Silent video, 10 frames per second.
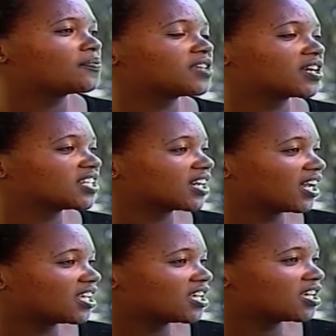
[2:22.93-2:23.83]

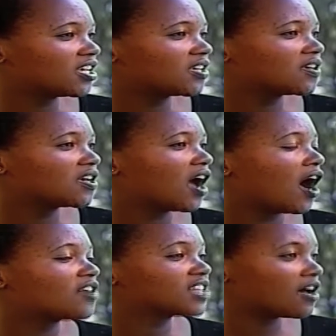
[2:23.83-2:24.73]
technically
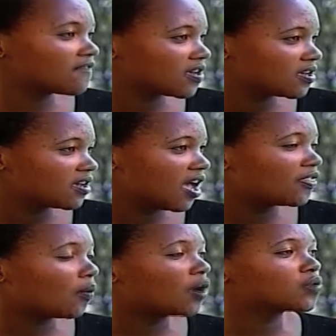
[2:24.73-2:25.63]
savvy and
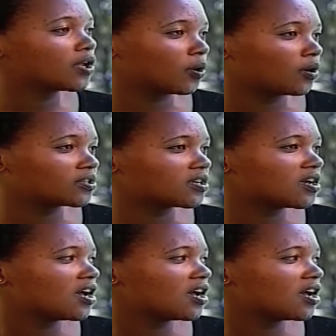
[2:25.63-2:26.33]
the ones who are not.